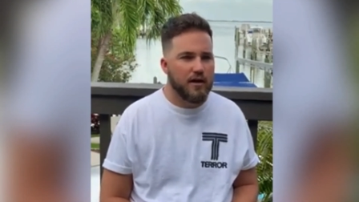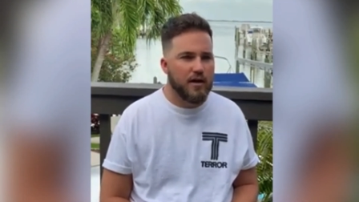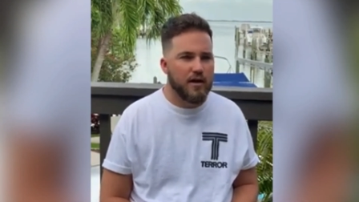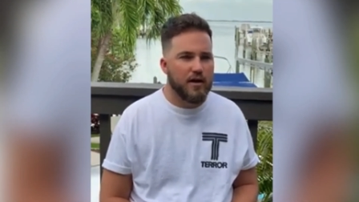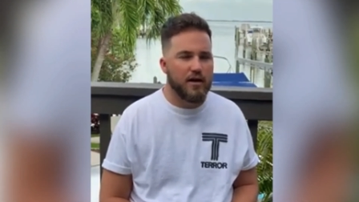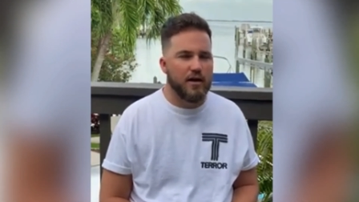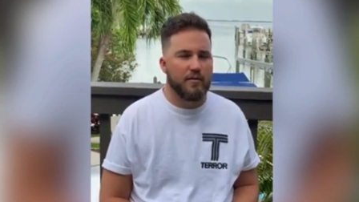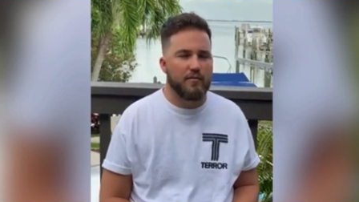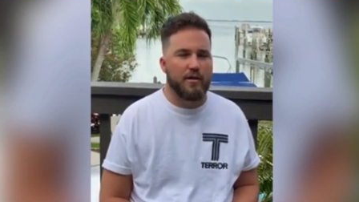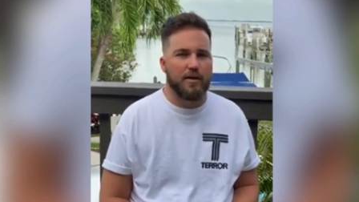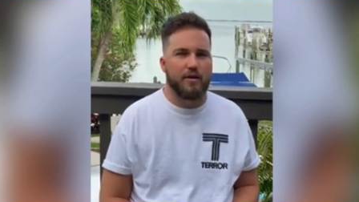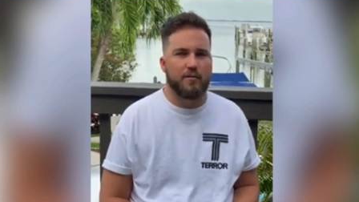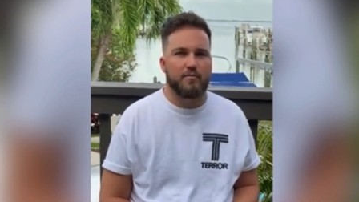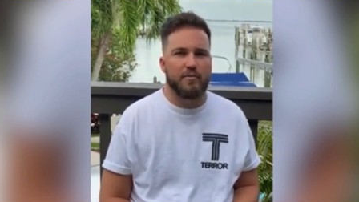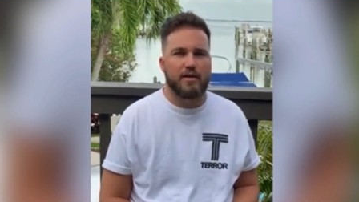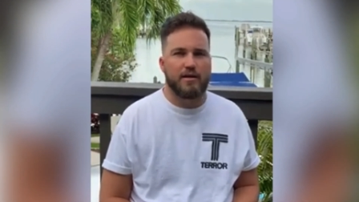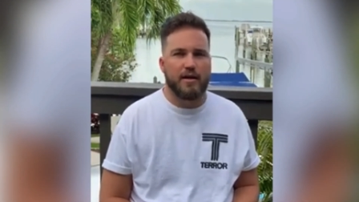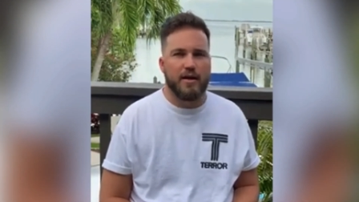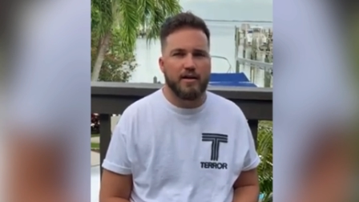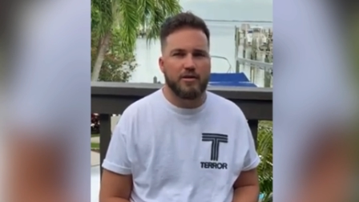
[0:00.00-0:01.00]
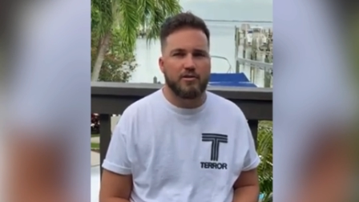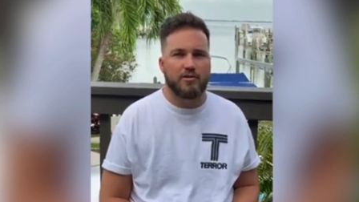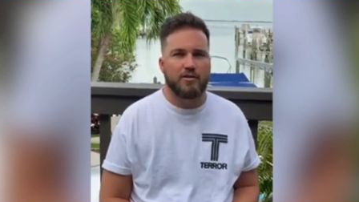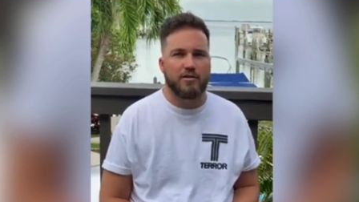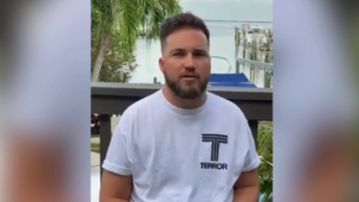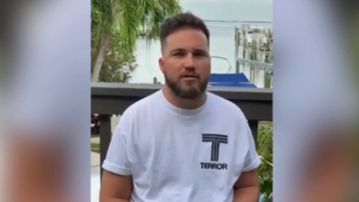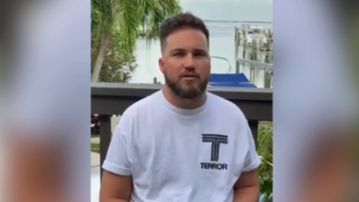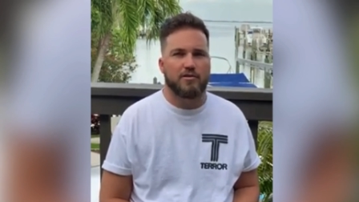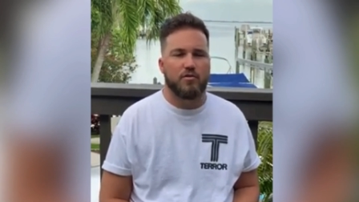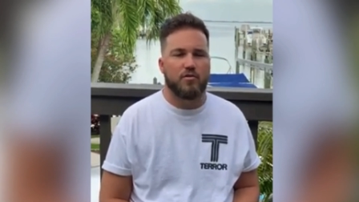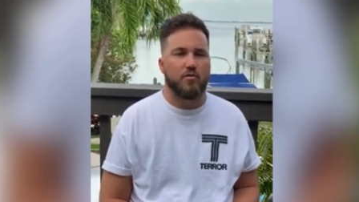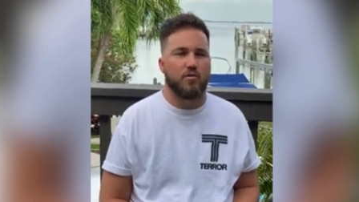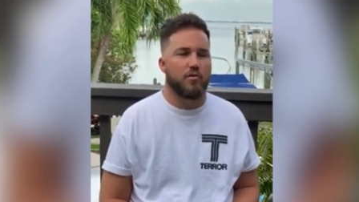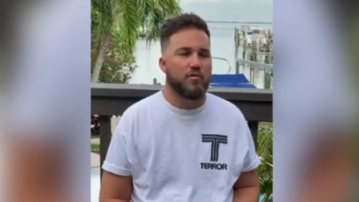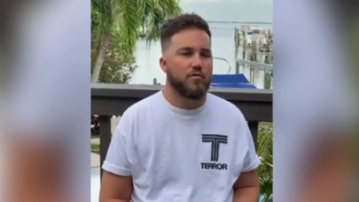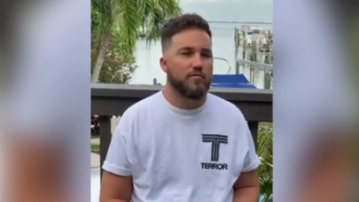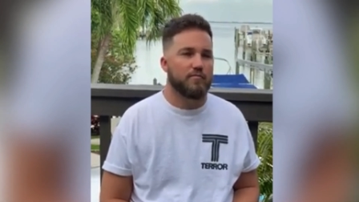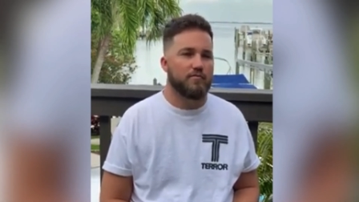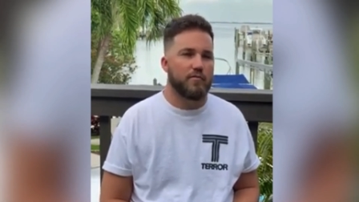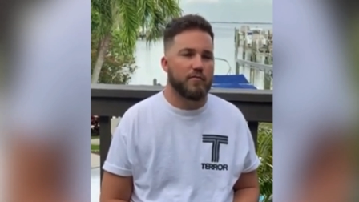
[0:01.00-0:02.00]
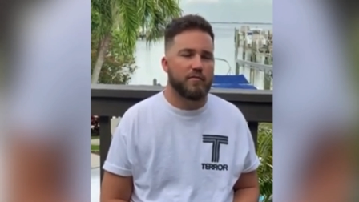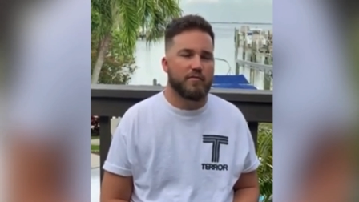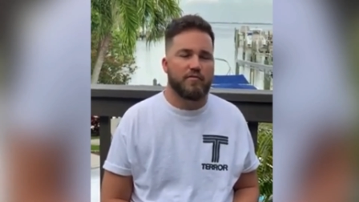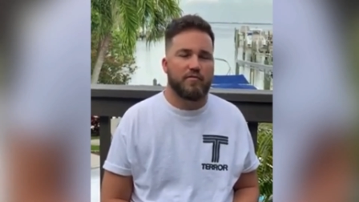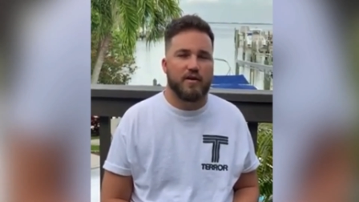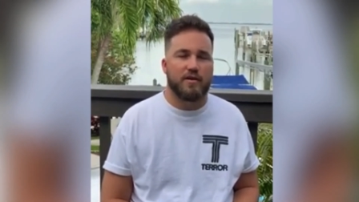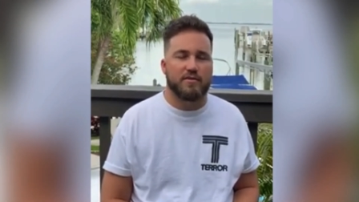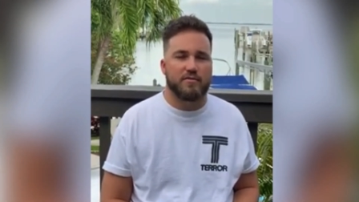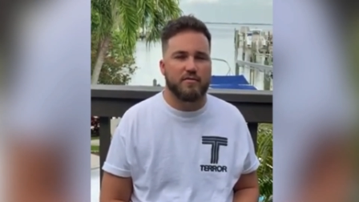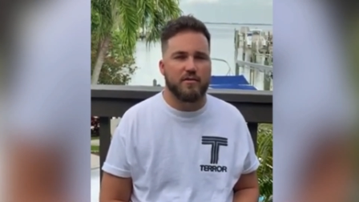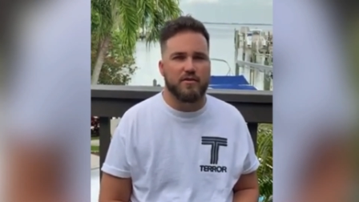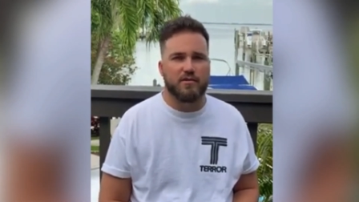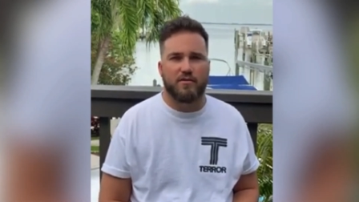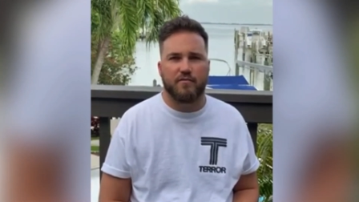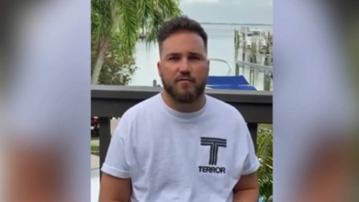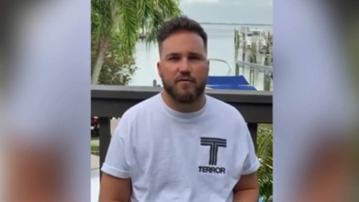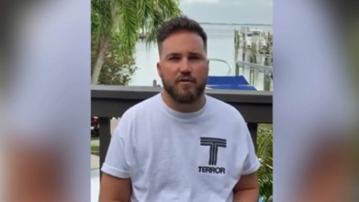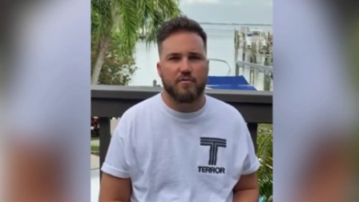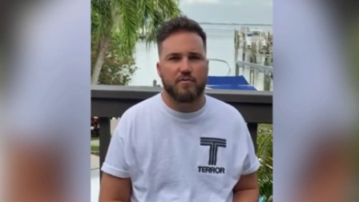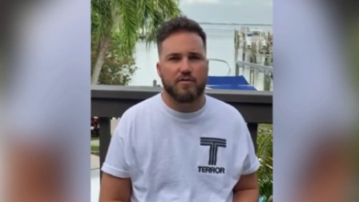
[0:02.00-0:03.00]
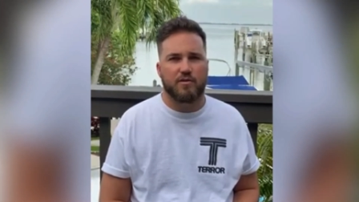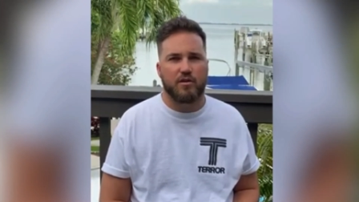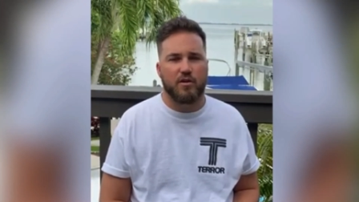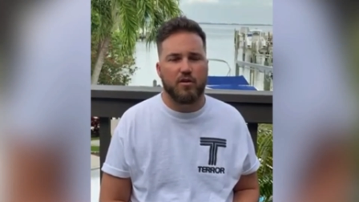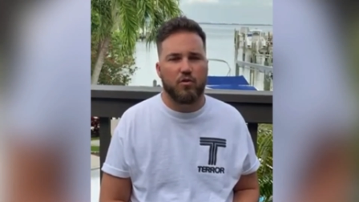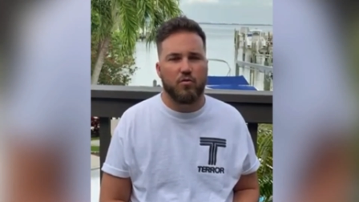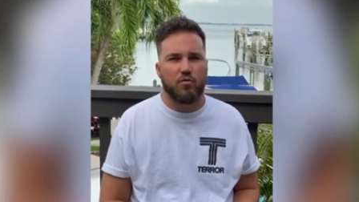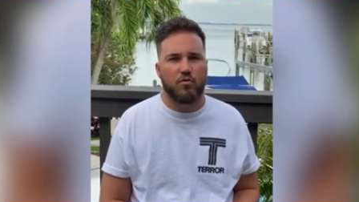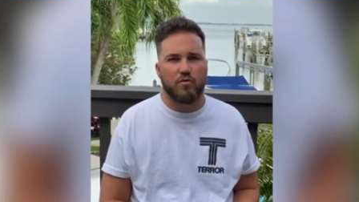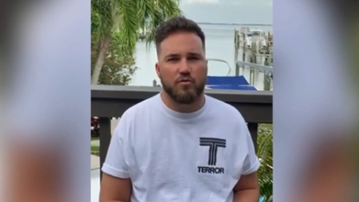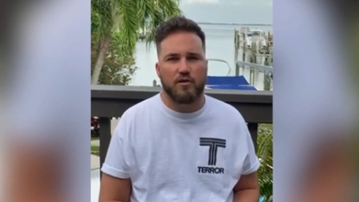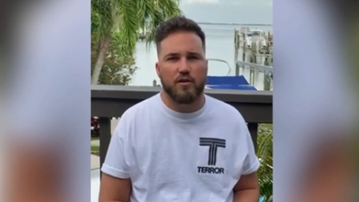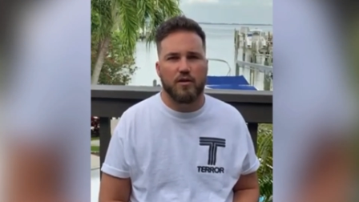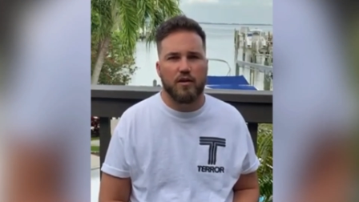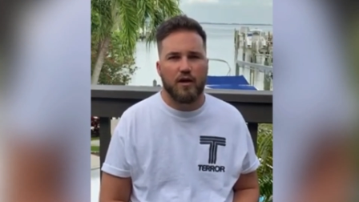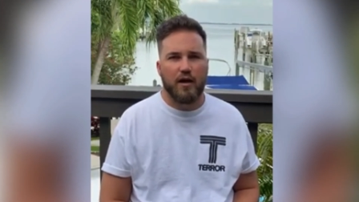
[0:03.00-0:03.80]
that could be dangerous, or vice versa if it was the cold.